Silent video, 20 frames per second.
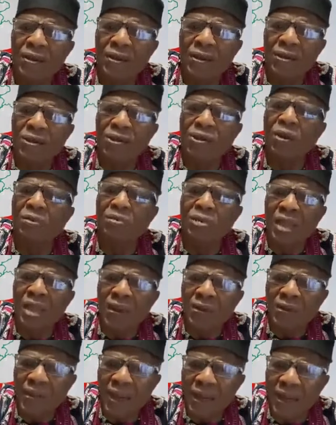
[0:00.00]
some
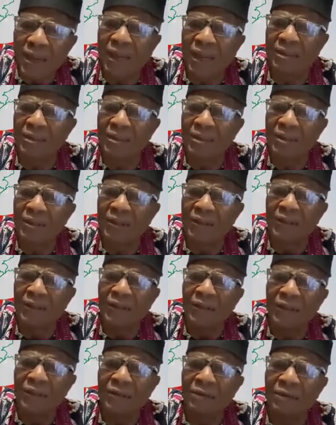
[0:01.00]
Southerners
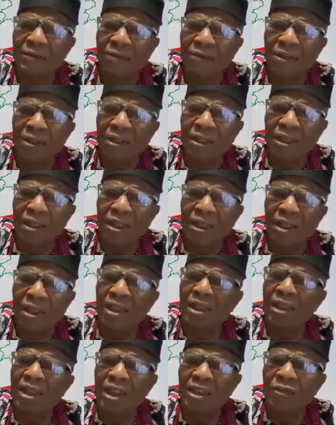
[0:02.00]
in
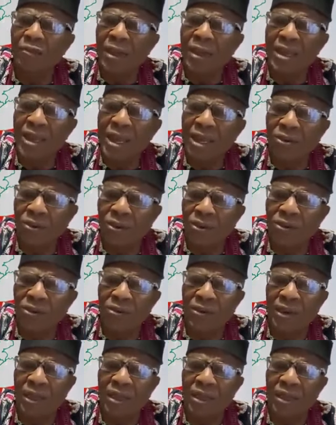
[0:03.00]
the expired
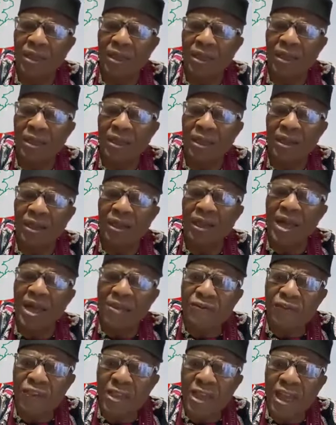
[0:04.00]
country
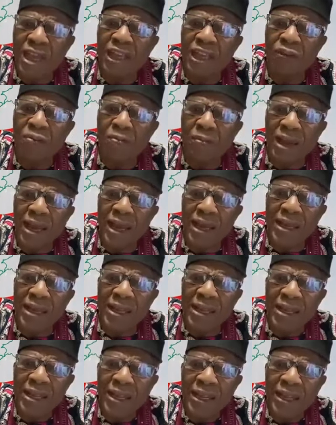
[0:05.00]
laughing and
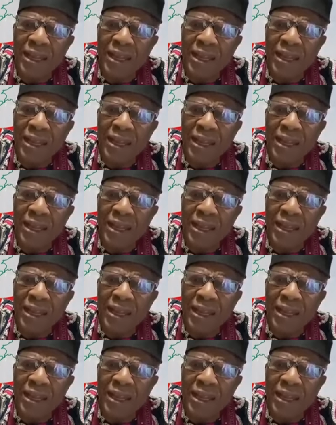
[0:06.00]
smiling.